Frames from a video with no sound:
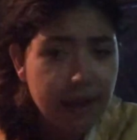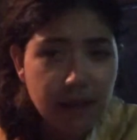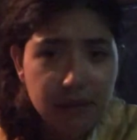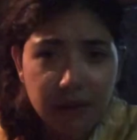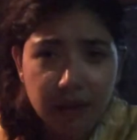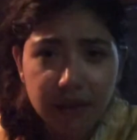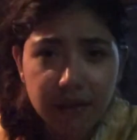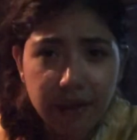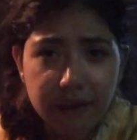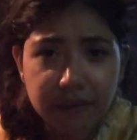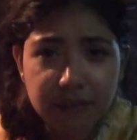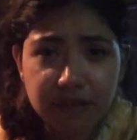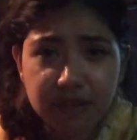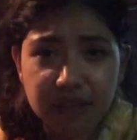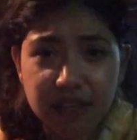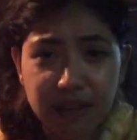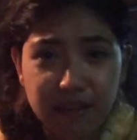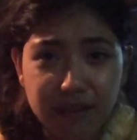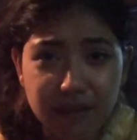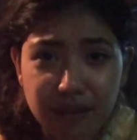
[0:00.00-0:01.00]
I saw the
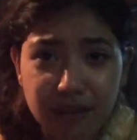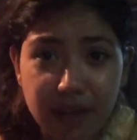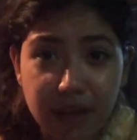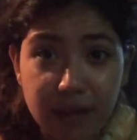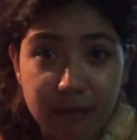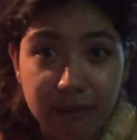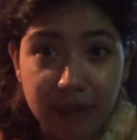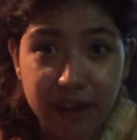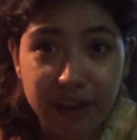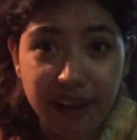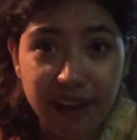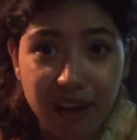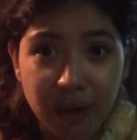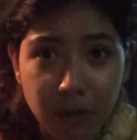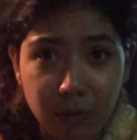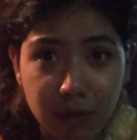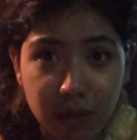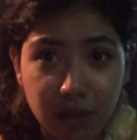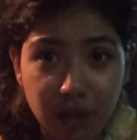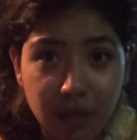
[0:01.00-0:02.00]
officer. I was still like in my head,
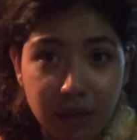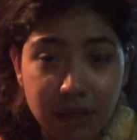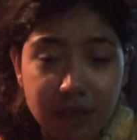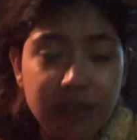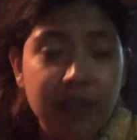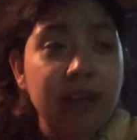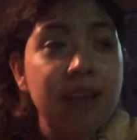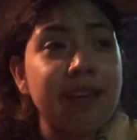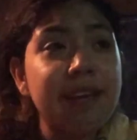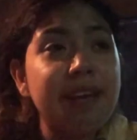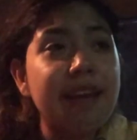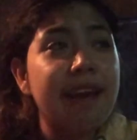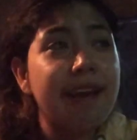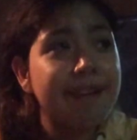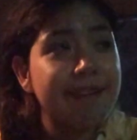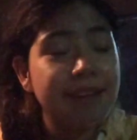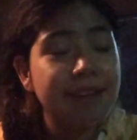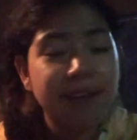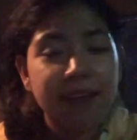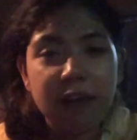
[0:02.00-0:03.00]
like, "Oh my gosh."
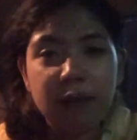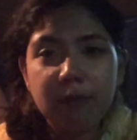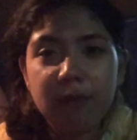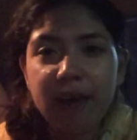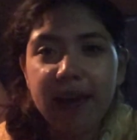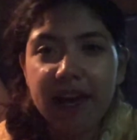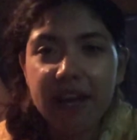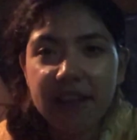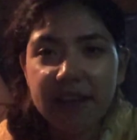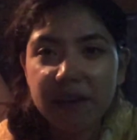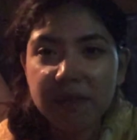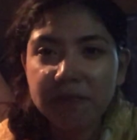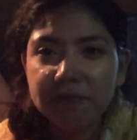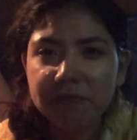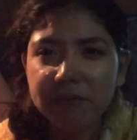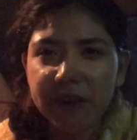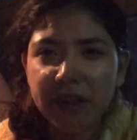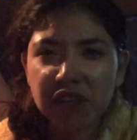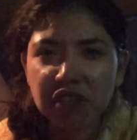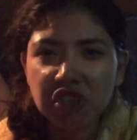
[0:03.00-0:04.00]
And then like my like
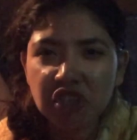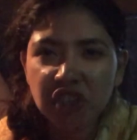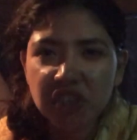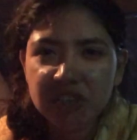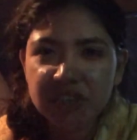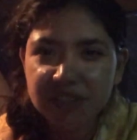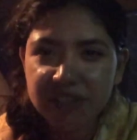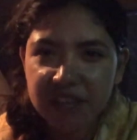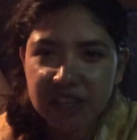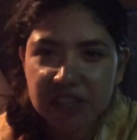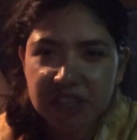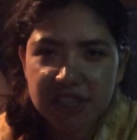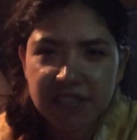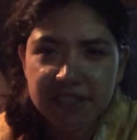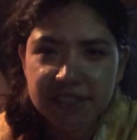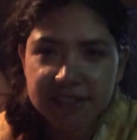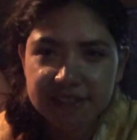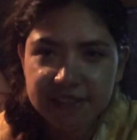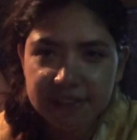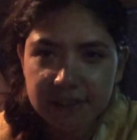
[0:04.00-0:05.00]
pressure and
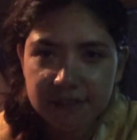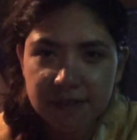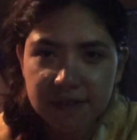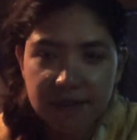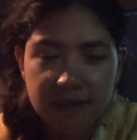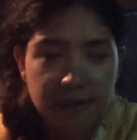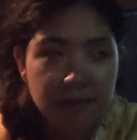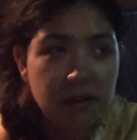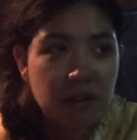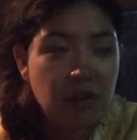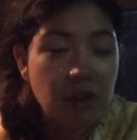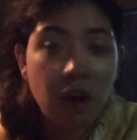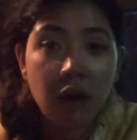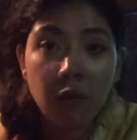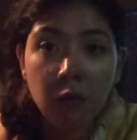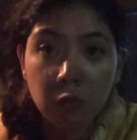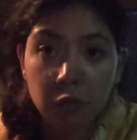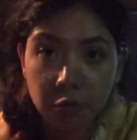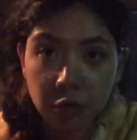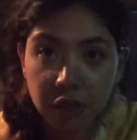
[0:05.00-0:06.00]
tension and stiffness
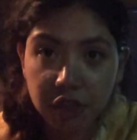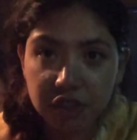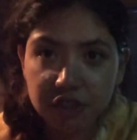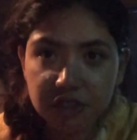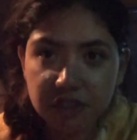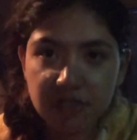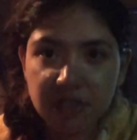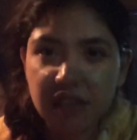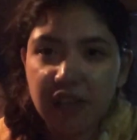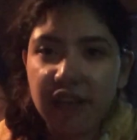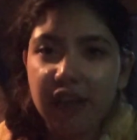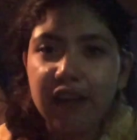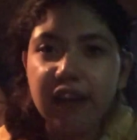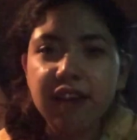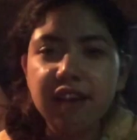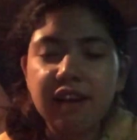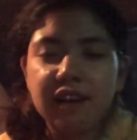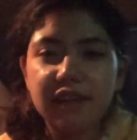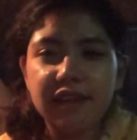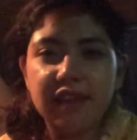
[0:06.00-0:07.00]
got worse.
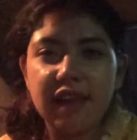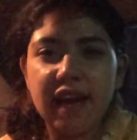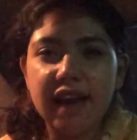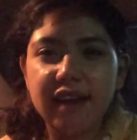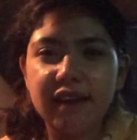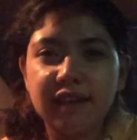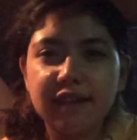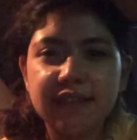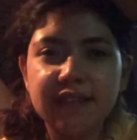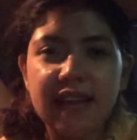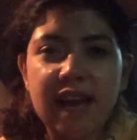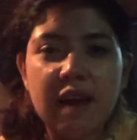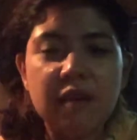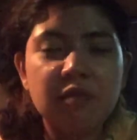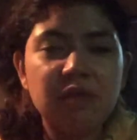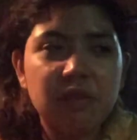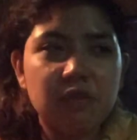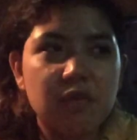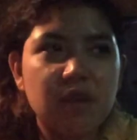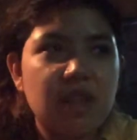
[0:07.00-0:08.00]
Cause like
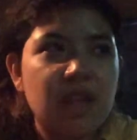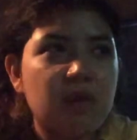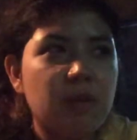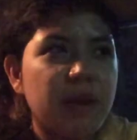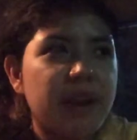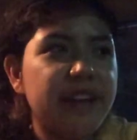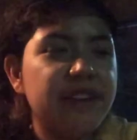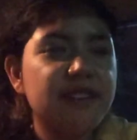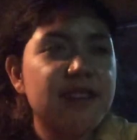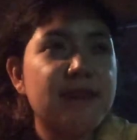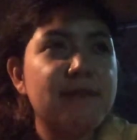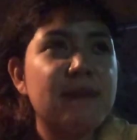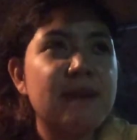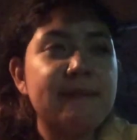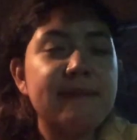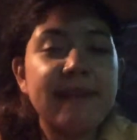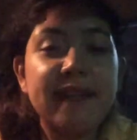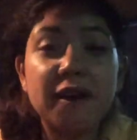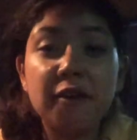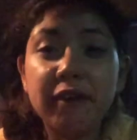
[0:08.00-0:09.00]
that was really weird. So it
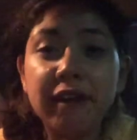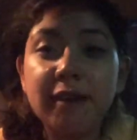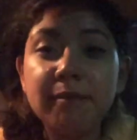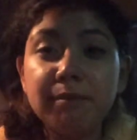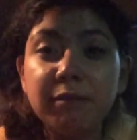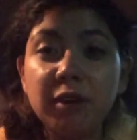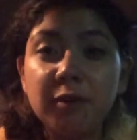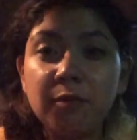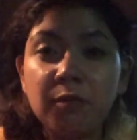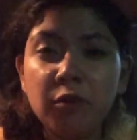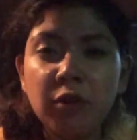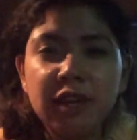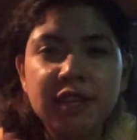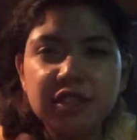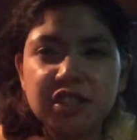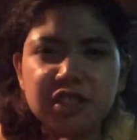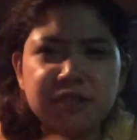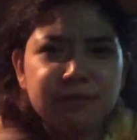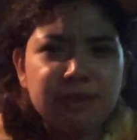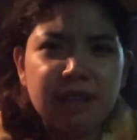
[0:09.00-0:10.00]
made me like cramp up more
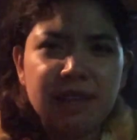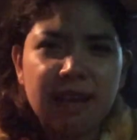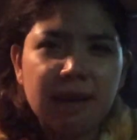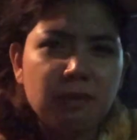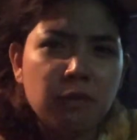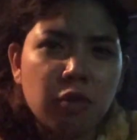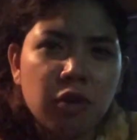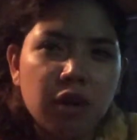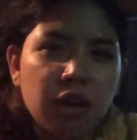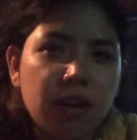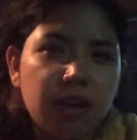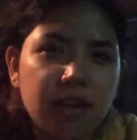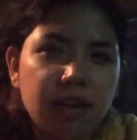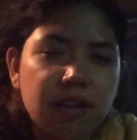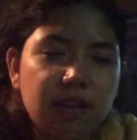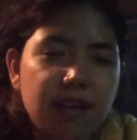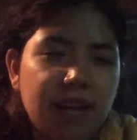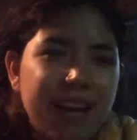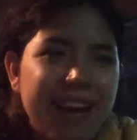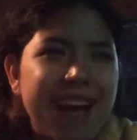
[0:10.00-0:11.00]
and just be like more.
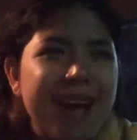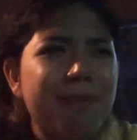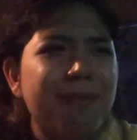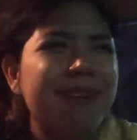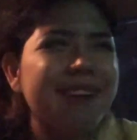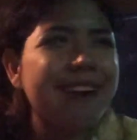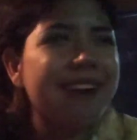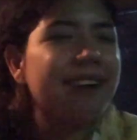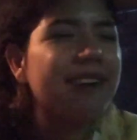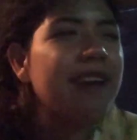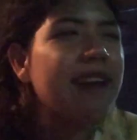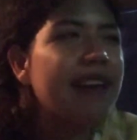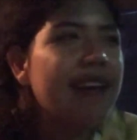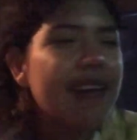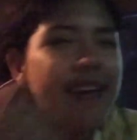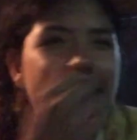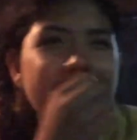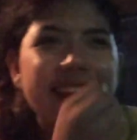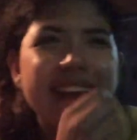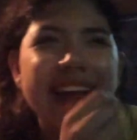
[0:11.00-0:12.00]
I got more.
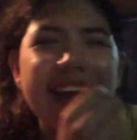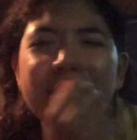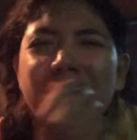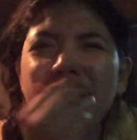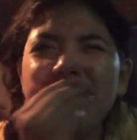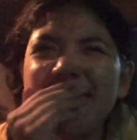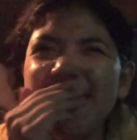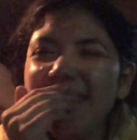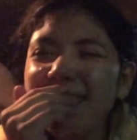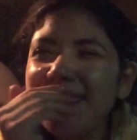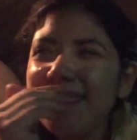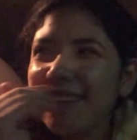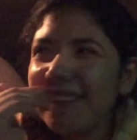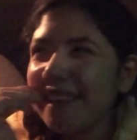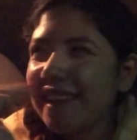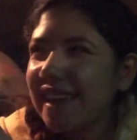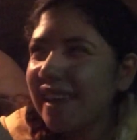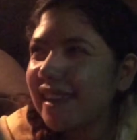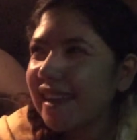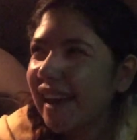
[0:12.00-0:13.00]
I wasn't
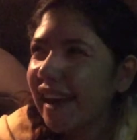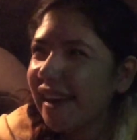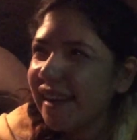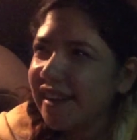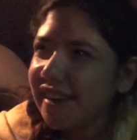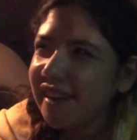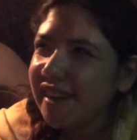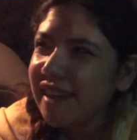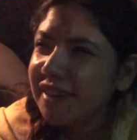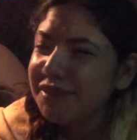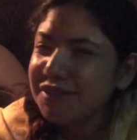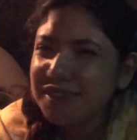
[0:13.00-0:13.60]
scared.